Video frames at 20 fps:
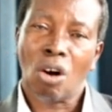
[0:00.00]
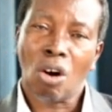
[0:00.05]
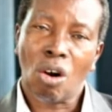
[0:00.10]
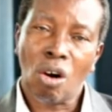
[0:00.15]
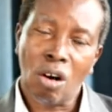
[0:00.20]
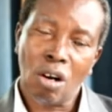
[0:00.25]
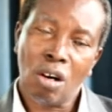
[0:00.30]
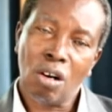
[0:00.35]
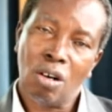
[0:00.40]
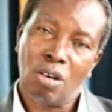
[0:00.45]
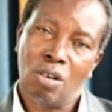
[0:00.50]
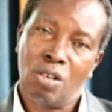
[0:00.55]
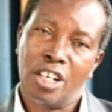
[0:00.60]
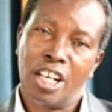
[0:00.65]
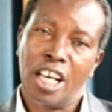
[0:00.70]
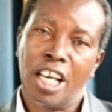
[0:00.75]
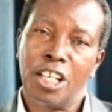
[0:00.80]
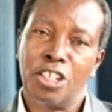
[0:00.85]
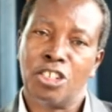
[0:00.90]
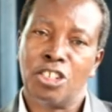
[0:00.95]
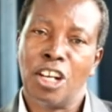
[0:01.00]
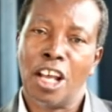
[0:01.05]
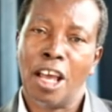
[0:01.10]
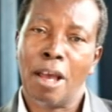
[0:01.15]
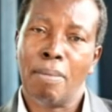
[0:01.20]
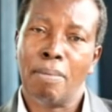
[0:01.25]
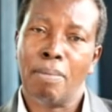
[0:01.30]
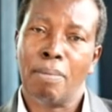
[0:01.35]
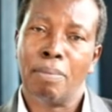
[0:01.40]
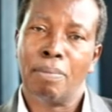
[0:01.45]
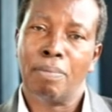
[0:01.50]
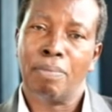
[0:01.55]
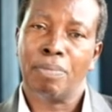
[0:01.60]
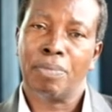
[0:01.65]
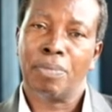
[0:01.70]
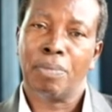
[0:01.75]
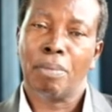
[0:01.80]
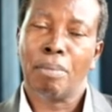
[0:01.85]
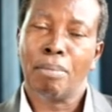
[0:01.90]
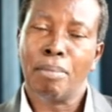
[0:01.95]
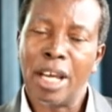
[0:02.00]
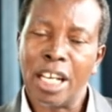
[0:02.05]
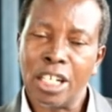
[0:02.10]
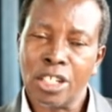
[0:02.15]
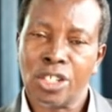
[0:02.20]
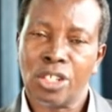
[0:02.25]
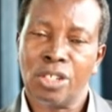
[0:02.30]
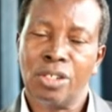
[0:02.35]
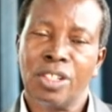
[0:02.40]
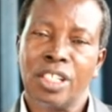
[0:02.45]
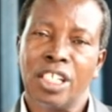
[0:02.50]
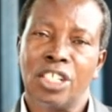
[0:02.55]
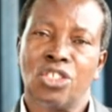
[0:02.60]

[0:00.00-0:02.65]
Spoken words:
Call on his name. Mention